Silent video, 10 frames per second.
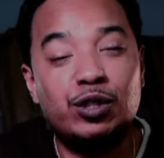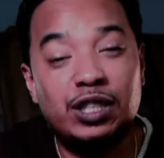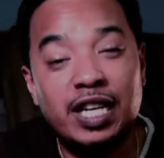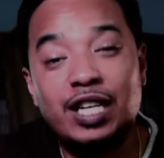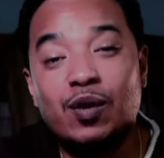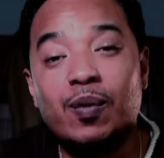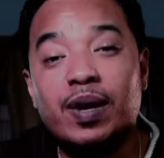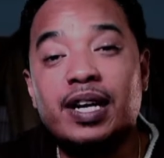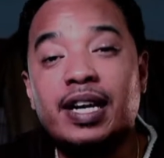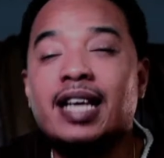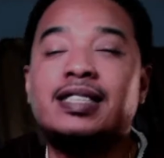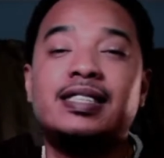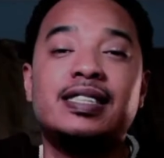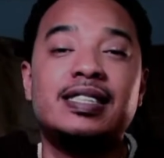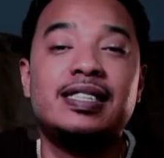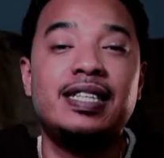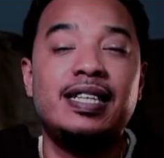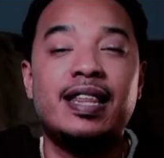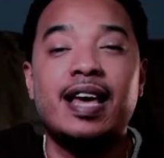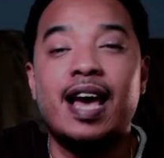January 16th.